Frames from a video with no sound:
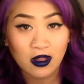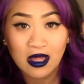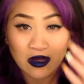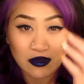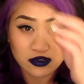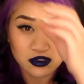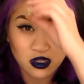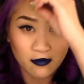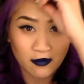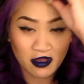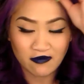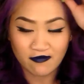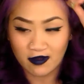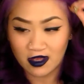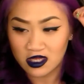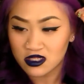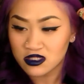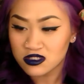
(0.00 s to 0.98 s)
fallouts on my
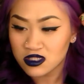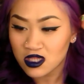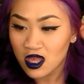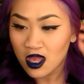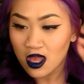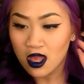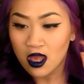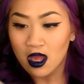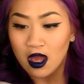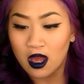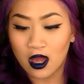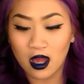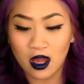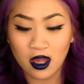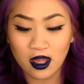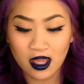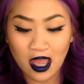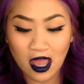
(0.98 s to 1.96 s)
face.
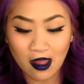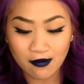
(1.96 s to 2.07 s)
I